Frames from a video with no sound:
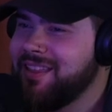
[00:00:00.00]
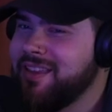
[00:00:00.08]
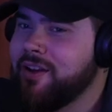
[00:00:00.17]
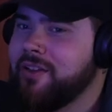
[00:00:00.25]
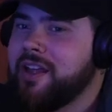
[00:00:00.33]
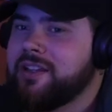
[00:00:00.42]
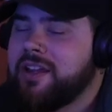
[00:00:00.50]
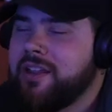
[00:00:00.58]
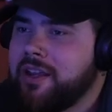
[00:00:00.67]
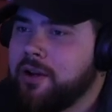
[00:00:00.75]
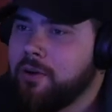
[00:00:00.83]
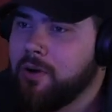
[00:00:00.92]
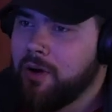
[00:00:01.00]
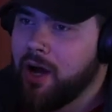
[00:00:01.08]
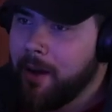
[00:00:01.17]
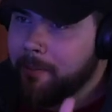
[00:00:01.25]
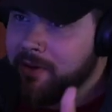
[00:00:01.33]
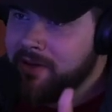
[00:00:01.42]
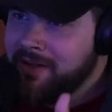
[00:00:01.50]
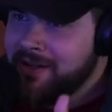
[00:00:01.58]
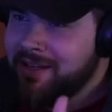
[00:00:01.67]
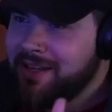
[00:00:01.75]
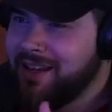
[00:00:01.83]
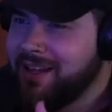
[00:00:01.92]
you know that's how they grow up
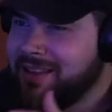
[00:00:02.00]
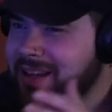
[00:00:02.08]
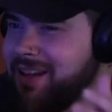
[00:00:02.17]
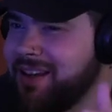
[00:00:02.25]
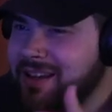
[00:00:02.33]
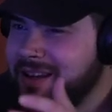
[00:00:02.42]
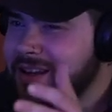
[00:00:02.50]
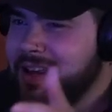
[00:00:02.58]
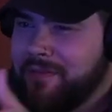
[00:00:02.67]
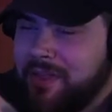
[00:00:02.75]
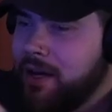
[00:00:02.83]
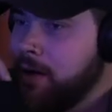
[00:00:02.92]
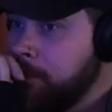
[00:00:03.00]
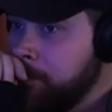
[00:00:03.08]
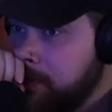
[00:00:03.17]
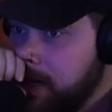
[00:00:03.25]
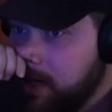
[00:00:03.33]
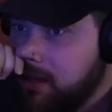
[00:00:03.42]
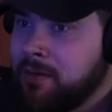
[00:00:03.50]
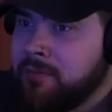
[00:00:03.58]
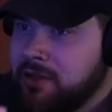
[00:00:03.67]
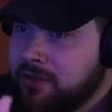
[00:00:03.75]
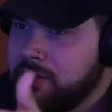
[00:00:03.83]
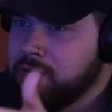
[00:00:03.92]
like they if they don't take them
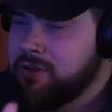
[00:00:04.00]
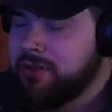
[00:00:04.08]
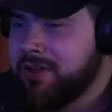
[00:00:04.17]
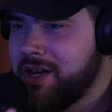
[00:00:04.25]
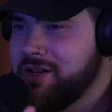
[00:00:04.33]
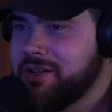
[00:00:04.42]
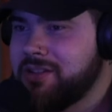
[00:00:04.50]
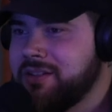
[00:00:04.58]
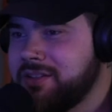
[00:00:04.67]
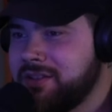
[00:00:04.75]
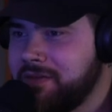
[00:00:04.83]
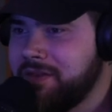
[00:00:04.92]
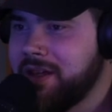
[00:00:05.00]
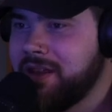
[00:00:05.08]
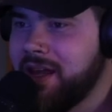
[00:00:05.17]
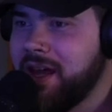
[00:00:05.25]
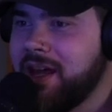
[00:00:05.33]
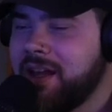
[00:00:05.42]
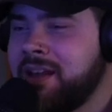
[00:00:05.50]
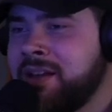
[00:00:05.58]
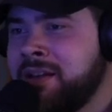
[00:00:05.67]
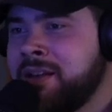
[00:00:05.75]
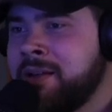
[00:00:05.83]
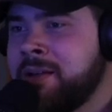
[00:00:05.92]
to socialization and stuff like that.
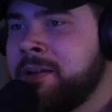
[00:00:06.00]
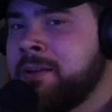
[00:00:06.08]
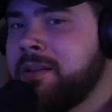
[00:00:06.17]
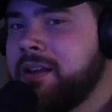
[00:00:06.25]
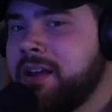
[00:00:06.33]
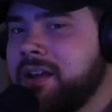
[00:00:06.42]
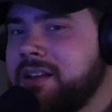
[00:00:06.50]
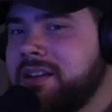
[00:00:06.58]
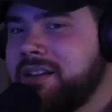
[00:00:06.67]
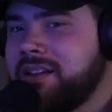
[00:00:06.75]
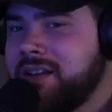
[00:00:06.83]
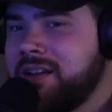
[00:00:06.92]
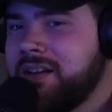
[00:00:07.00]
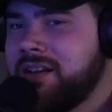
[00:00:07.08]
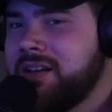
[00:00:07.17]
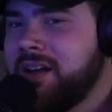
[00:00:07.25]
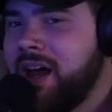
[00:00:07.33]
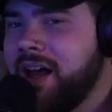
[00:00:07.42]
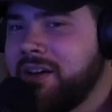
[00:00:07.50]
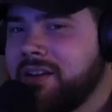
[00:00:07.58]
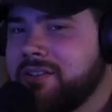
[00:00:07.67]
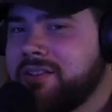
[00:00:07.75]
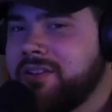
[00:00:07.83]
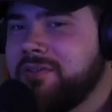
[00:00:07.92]
Mm-hmm. Like, I don't
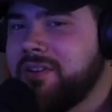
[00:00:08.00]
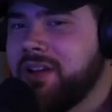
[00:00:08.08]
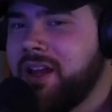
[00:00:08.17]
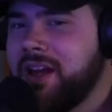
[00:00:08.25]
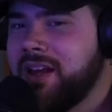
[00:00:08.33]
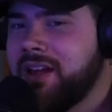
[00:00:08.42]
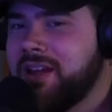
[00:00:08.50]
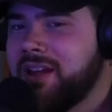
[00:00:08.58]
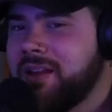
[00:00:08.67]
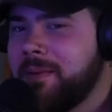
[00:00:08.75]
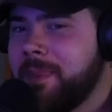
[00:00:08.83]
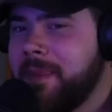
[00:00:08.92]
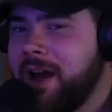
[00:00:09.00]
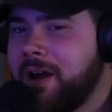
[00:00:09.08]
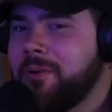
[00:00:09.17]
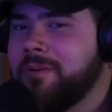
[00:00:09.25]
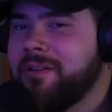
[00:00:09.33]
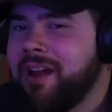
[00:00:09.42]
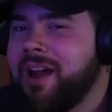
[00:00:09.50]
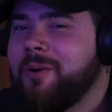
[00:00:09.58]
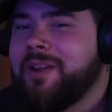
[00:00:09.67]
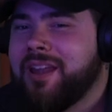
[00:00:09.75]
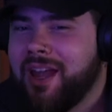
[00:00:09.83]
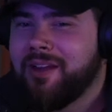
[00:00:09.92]
know. Do you feel like how how
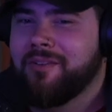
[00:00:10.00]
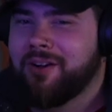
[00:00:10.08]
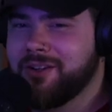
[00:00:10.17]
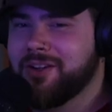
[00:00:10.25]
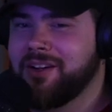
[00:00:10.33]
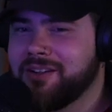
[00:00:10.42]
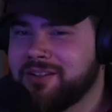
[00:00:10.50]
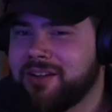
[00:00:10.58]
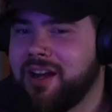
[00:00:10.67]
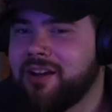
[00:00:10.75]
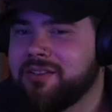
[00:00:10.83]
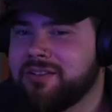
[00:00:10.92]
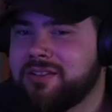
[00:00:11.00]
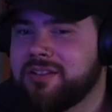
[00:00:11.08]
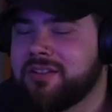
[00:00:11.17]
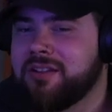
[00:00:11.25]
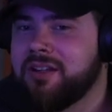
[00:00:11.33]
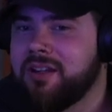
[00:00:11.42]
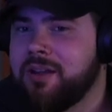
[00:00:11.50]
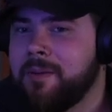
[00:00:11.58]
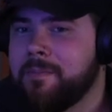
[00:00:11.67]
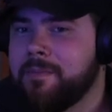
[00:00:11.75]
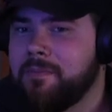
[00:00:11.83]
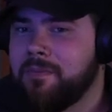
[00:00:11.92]
we have our dogs now is just yeah
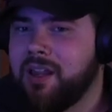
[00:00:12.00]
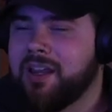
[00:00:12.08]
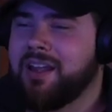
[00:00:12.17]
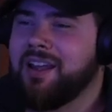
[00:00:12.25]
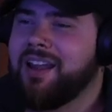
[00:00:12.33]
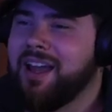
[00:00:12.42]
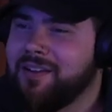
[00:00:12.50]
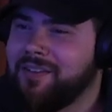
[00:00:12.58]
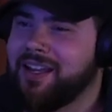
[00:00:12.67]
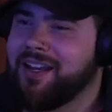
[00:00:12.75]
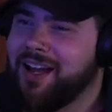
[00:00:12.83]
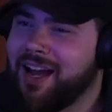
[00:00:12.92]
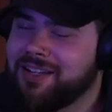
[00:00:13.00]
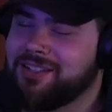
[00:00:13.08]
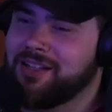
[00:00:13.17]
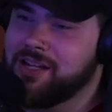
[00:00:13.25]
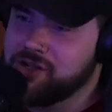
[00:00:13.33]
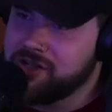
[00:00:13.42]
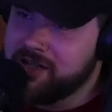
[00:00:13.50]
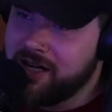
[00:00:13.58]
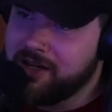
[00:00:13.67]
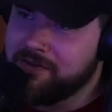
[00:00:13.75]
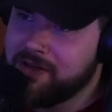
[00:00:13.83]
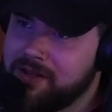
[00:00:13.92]
like a kind of like an isolation tank
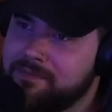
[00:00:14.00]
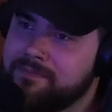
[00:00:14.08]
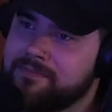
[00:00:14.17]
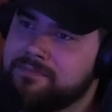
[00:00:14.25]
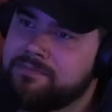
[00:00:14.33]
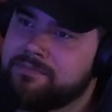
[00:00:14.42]
good, for them. This is a good